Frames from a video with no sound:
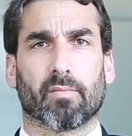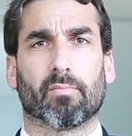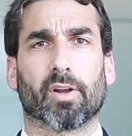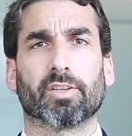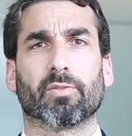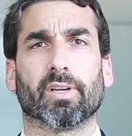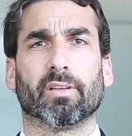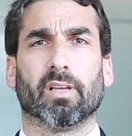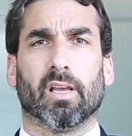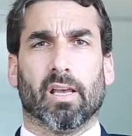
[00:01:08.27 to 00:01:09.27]

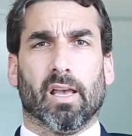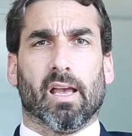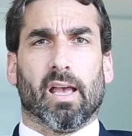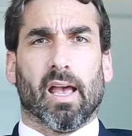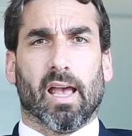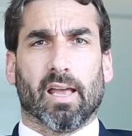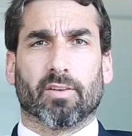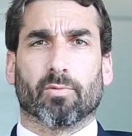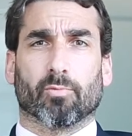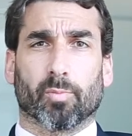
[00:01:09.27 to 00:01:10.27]
Monitoring
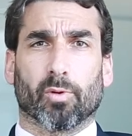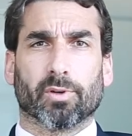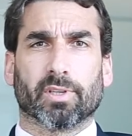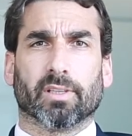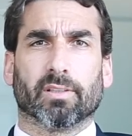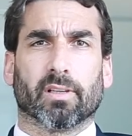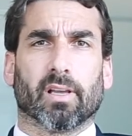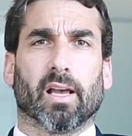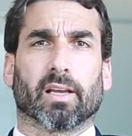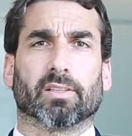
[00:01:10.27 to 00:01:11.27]
and reporting
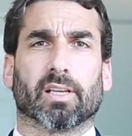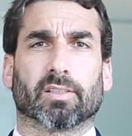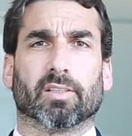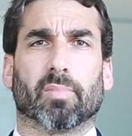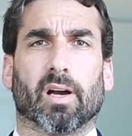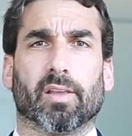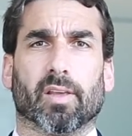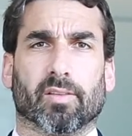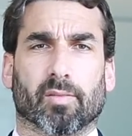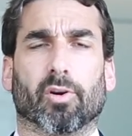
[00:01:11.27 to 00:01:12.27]
are conducted by
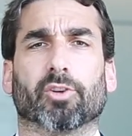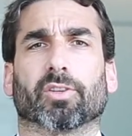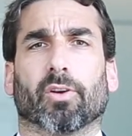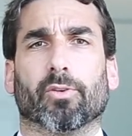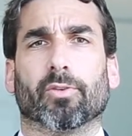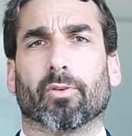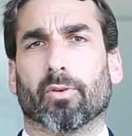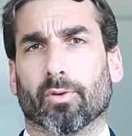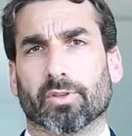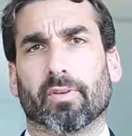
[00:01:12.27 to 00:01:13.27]
the project owner
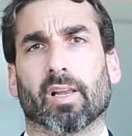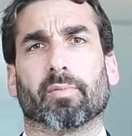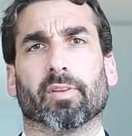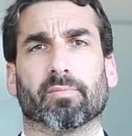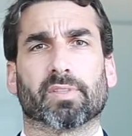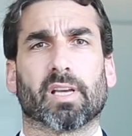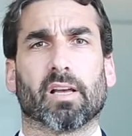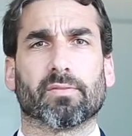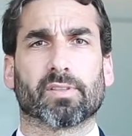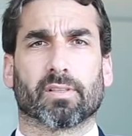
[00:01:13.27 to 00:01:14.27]
or developer
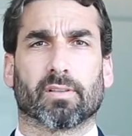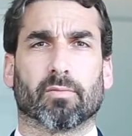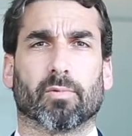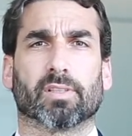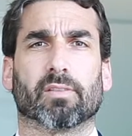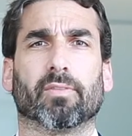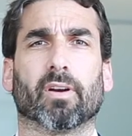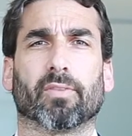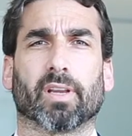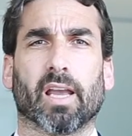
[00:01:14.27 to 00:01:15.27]
themselves, whereas the
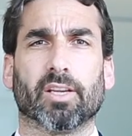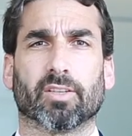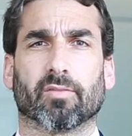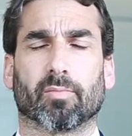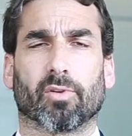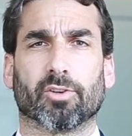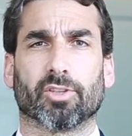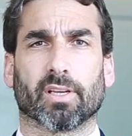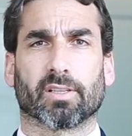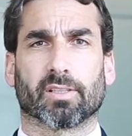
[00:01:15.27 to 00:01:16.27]
verification of the
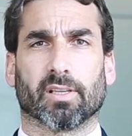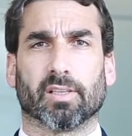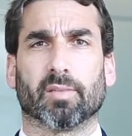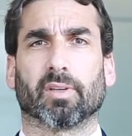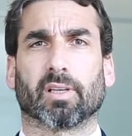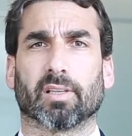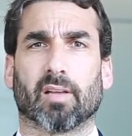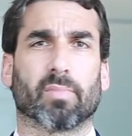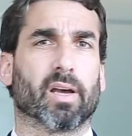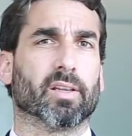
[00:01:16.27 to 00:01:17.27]
projects are typically
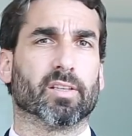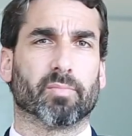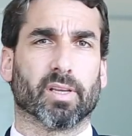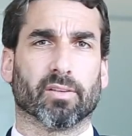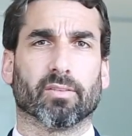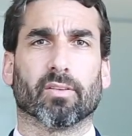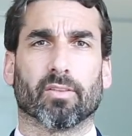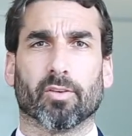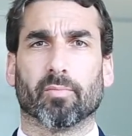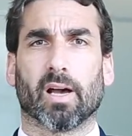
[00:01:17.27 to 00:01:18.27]
done by an independent
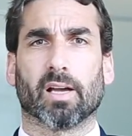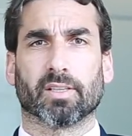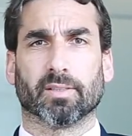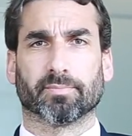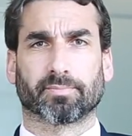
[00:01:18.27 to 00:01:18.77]
third party.